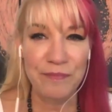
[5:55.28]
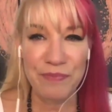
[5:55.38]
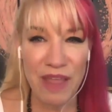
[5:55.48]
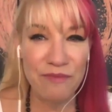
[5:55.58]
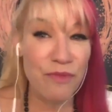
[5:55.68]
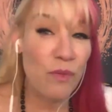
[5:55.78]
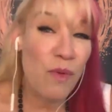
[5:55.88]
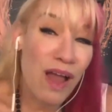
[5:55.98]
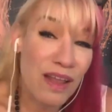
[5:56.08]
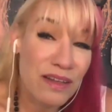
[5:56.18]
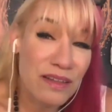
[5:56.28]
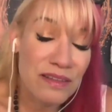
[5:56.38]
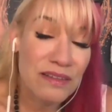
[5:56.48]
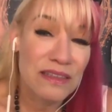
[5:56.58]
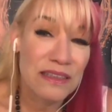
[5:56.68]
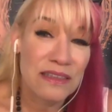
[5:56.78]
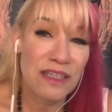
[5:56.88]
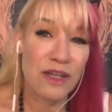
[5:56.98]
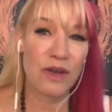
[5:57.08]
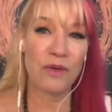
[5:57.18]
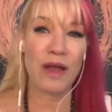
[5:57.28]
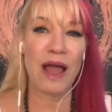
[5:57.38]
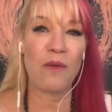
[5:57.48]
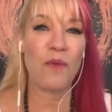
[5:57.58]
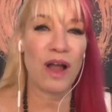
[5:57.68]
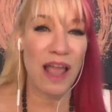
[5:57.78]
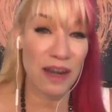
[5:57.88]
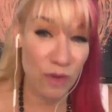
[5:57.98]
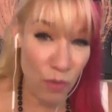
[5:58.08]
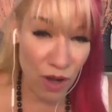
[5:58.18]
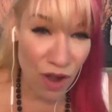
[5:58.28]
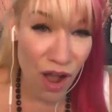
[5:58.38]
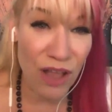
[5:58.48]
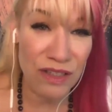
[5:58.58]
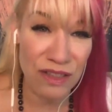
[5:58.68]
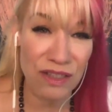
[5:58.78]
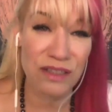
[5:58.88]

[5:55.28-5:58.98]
And for what? At what cost?